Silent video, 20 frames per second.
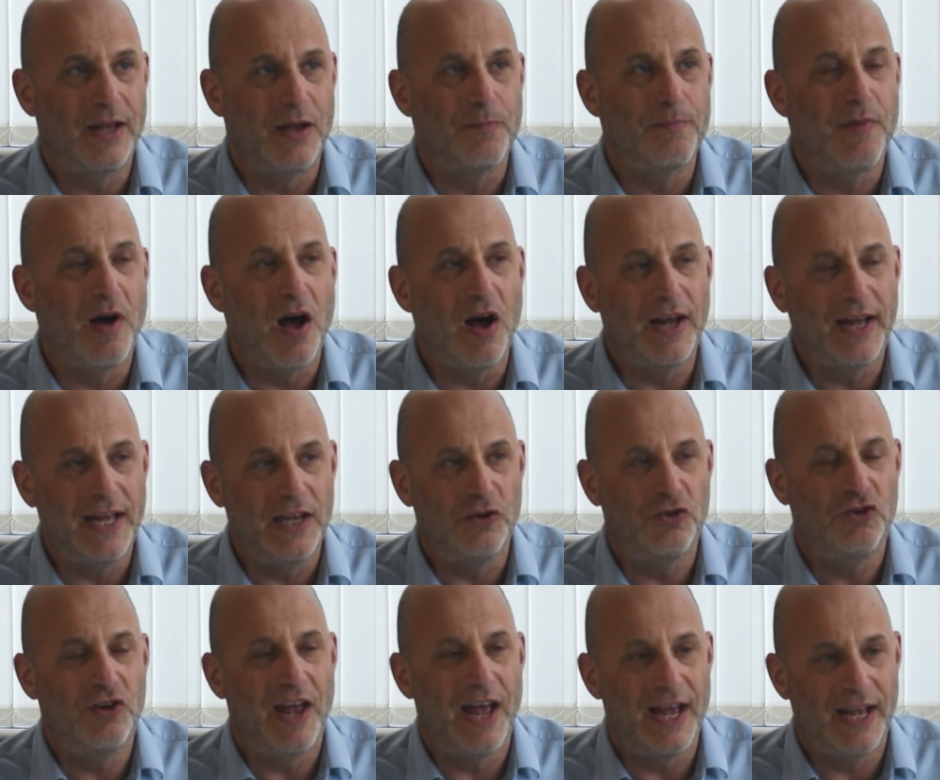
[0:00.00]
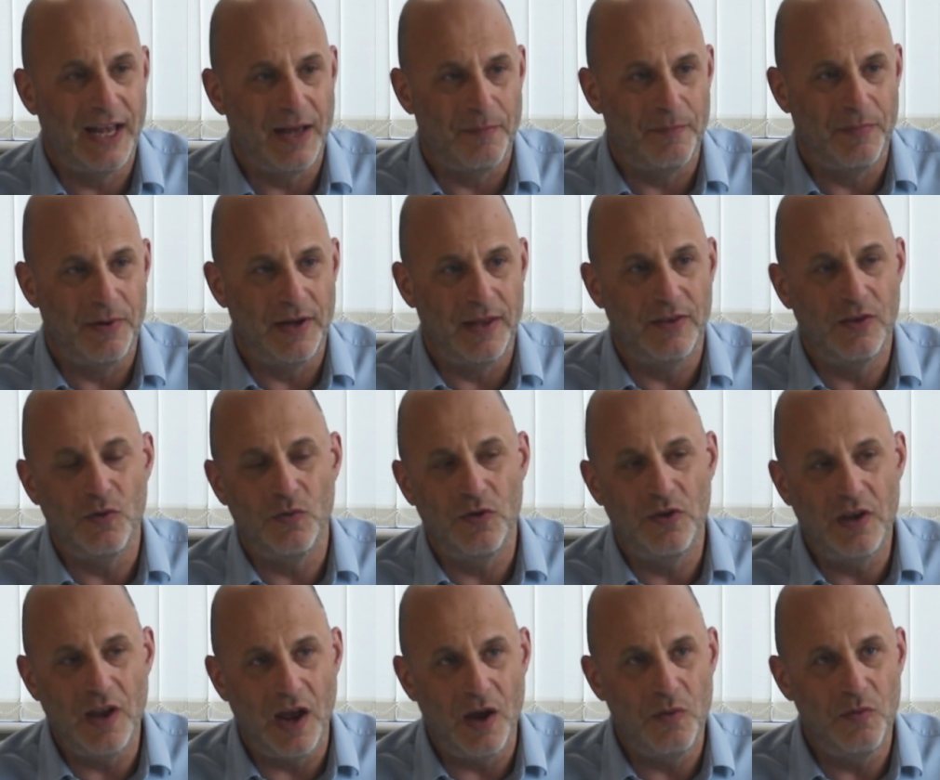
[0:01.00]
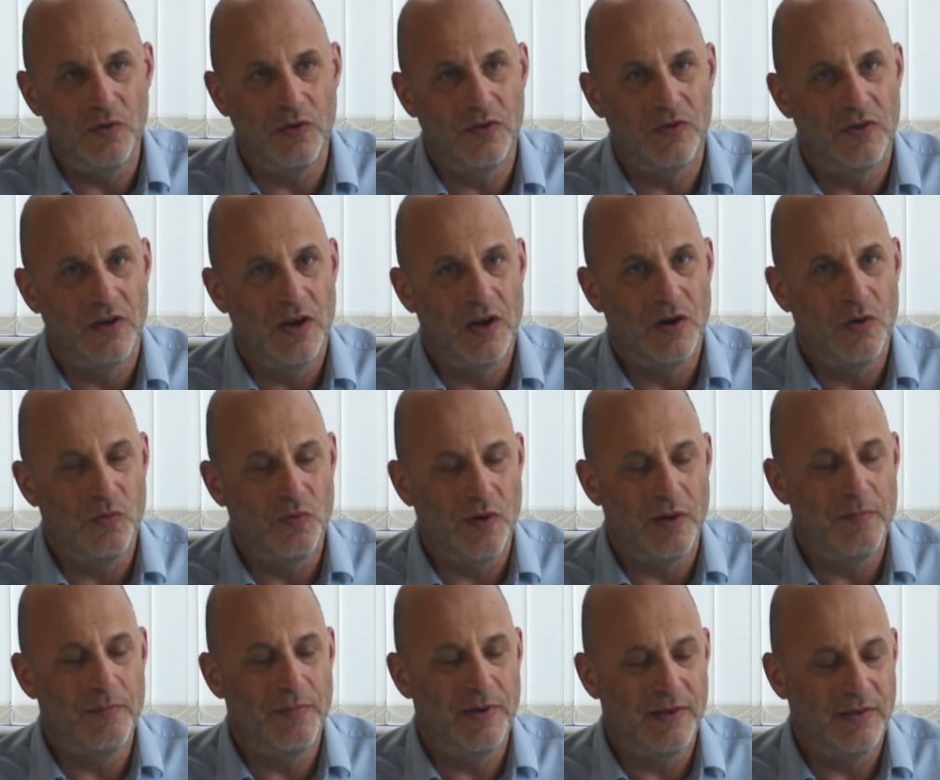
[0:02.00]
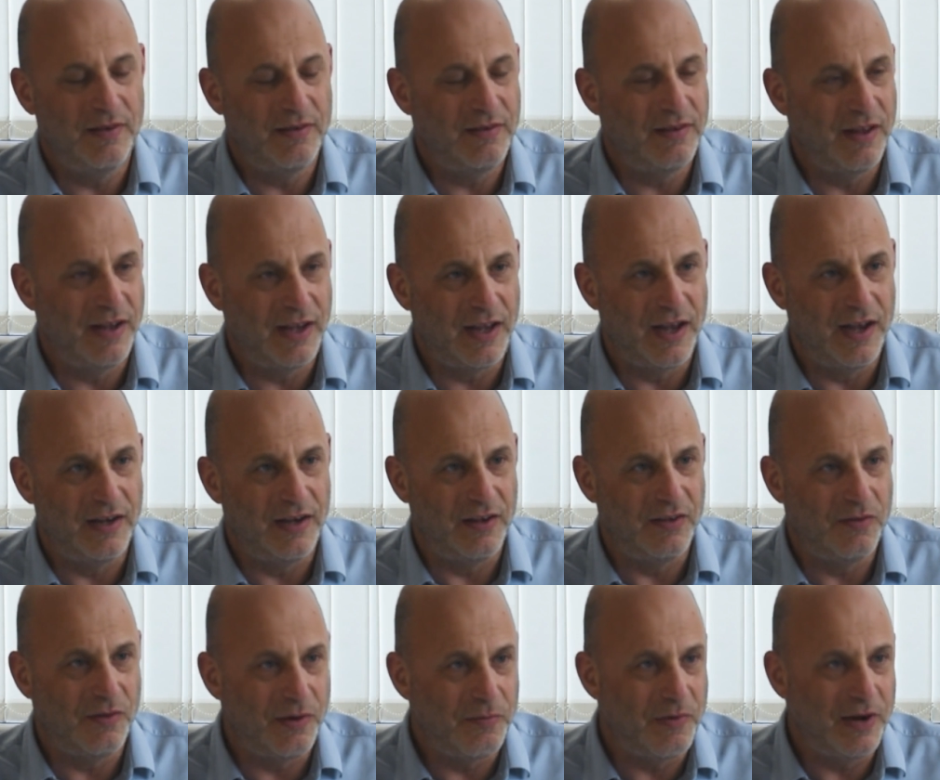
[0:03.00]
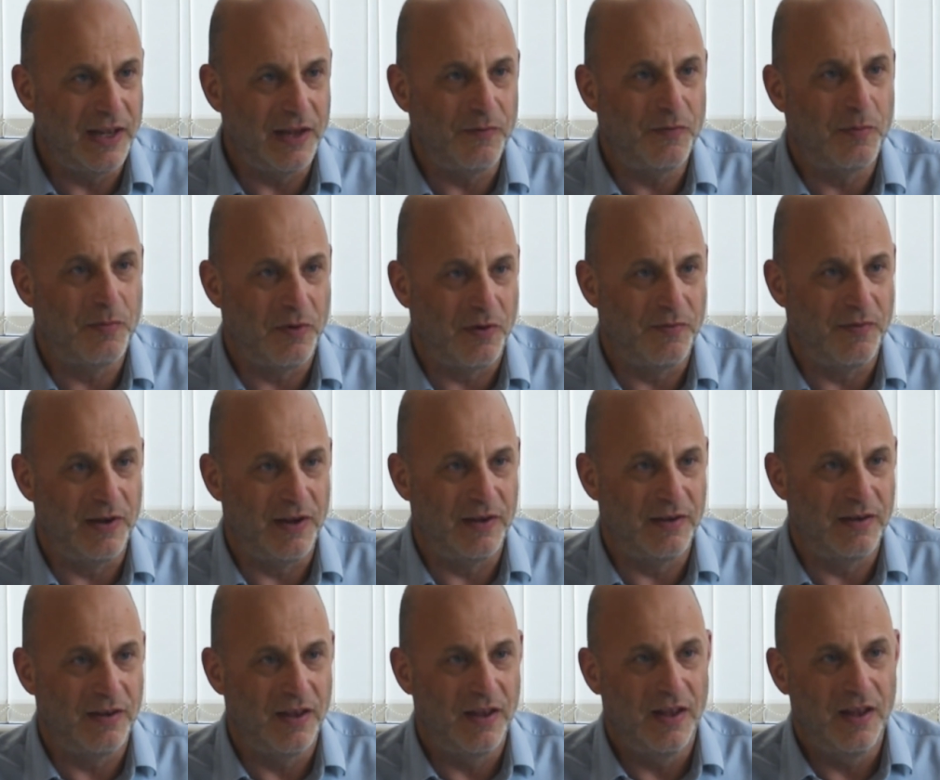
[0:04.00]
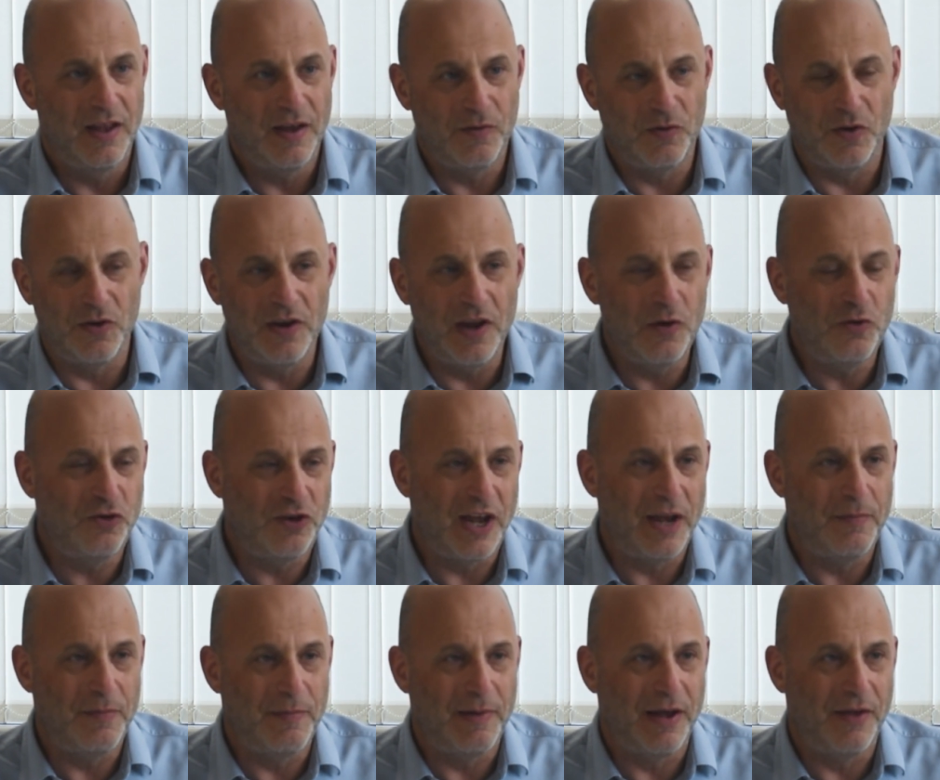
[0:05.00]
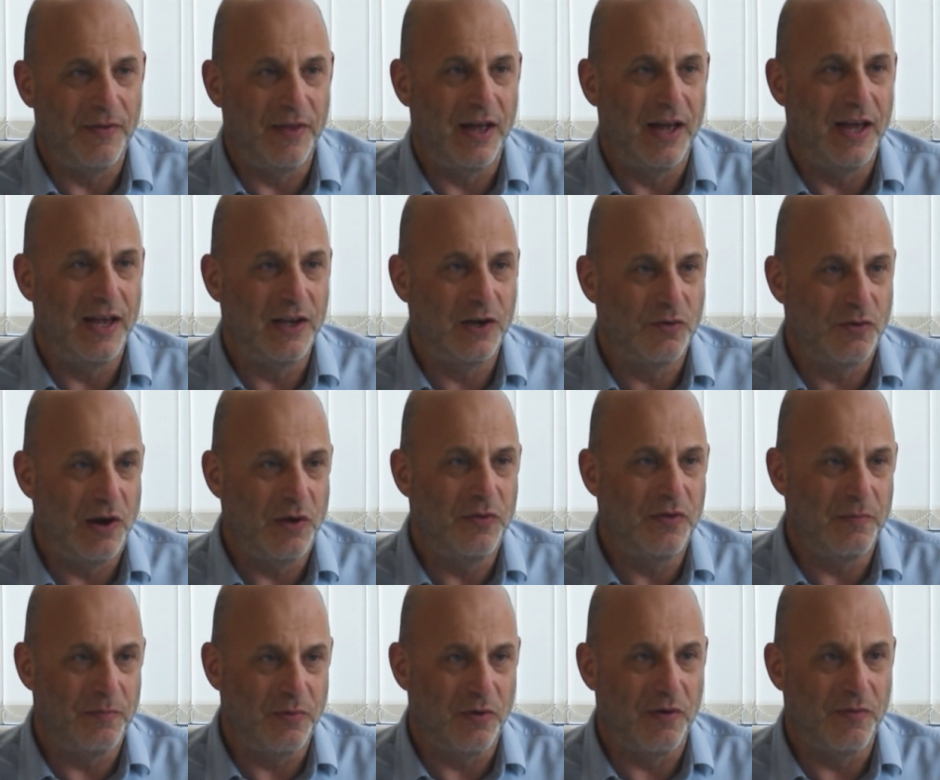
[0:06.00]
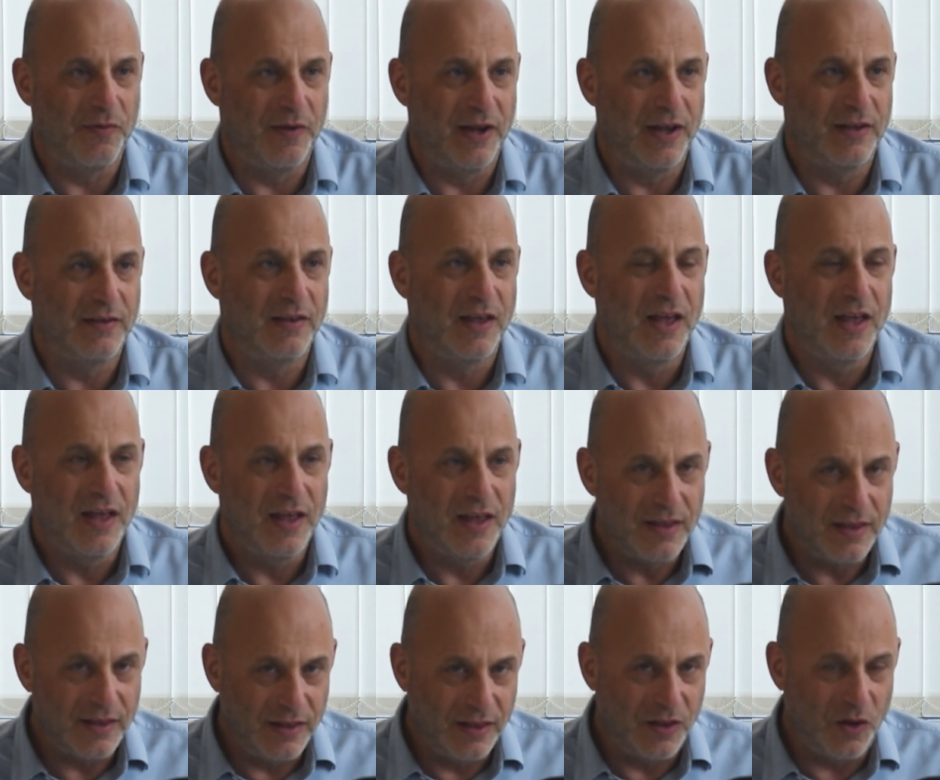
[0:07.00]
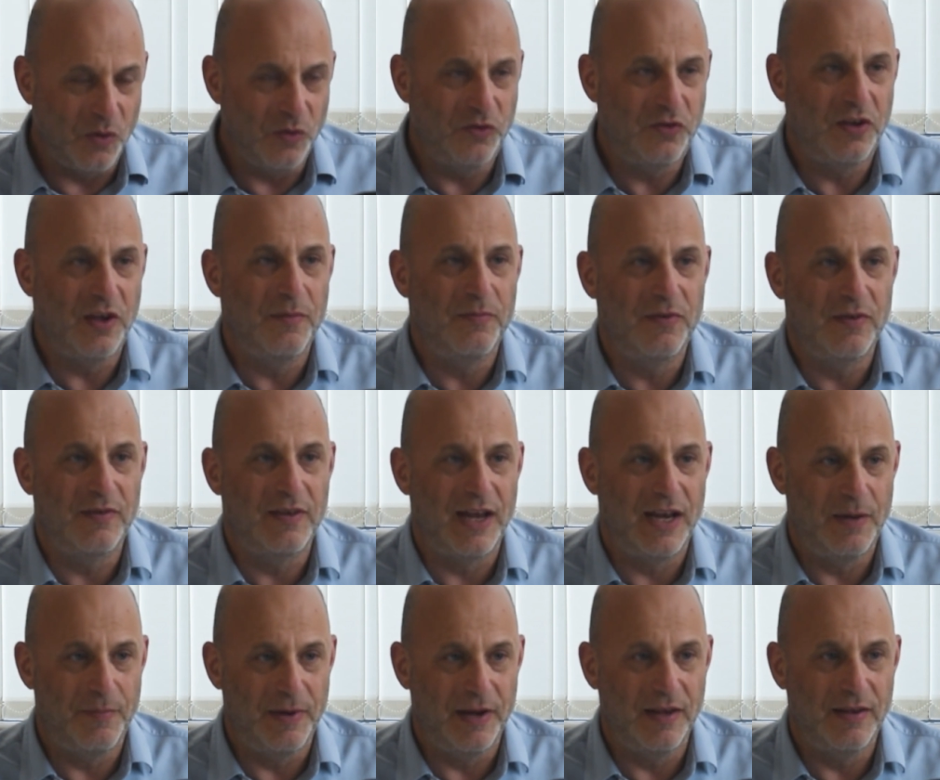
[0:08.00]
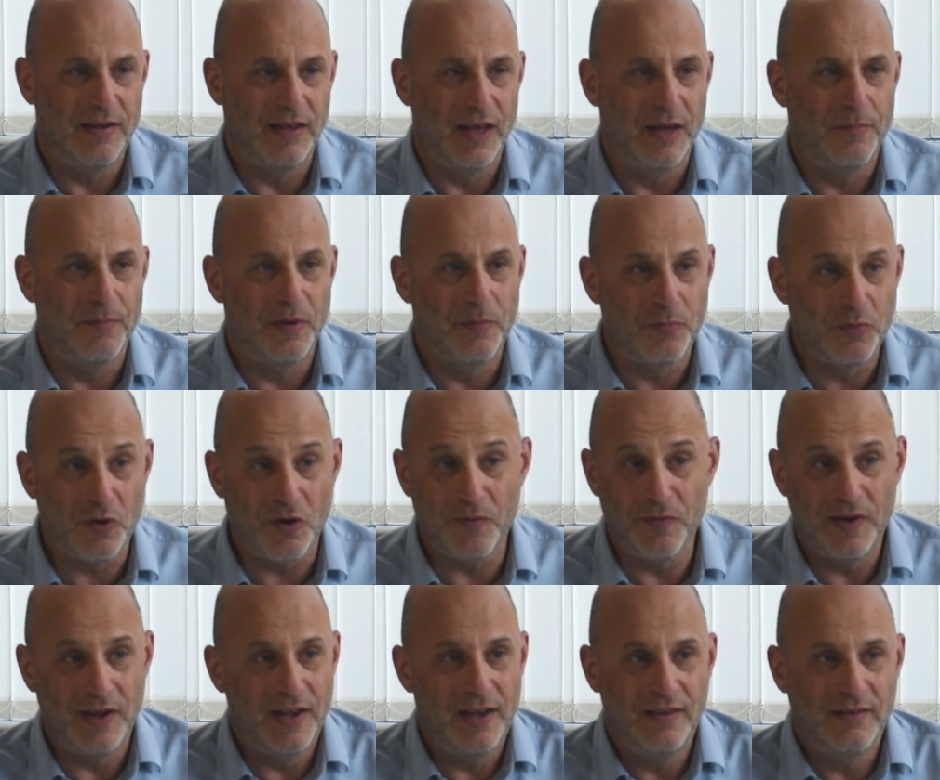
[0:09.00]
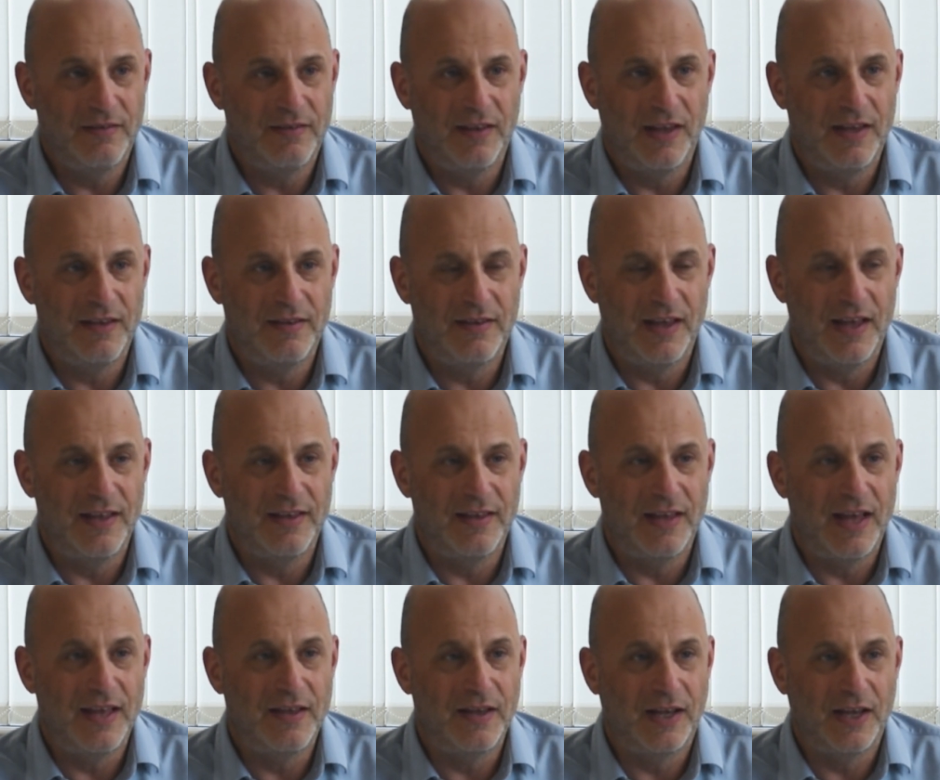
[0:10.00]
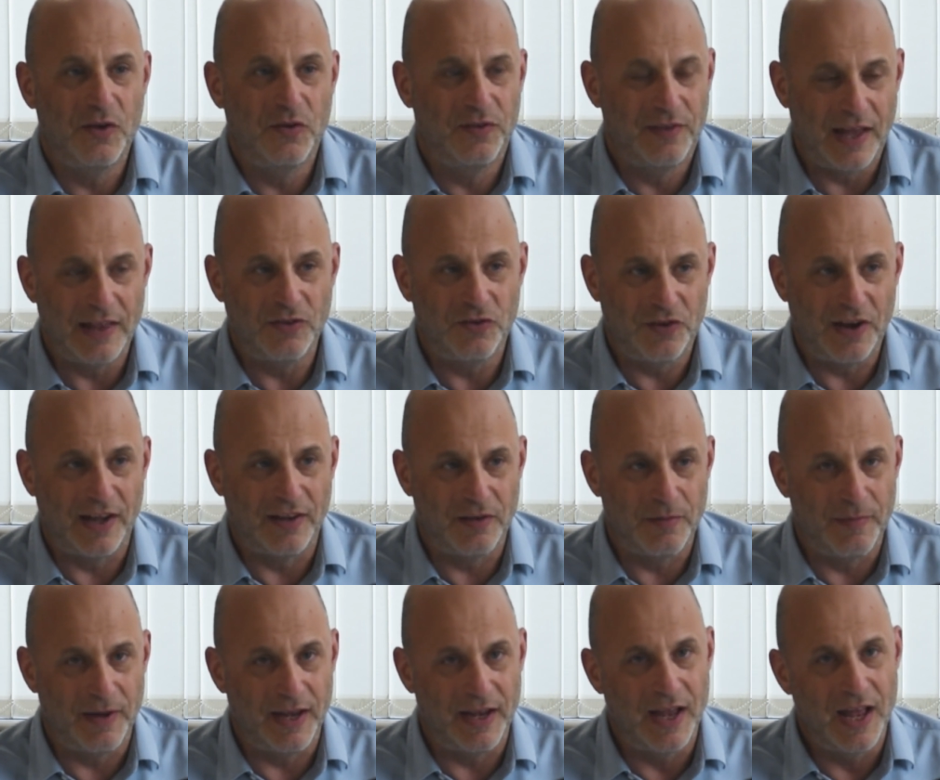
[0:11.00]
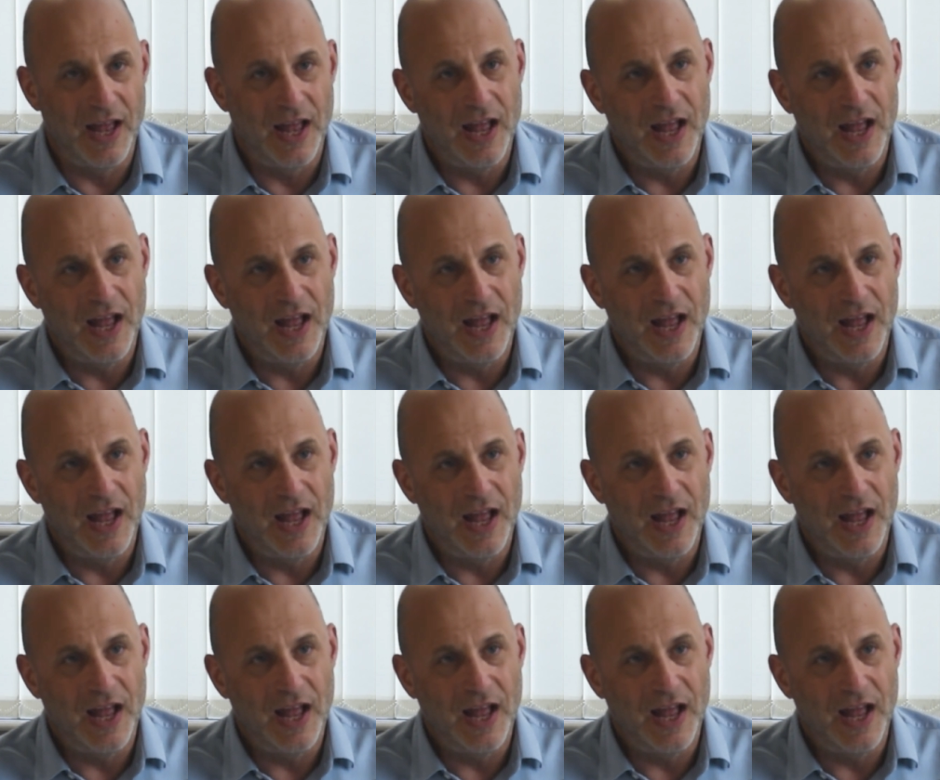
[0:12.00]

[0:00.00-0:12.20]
market share companies who don't run business like I did. So I'm running it for profit. Got no shame about that. Growth and profit, long-term sustainability. But profit is a good sense check to me.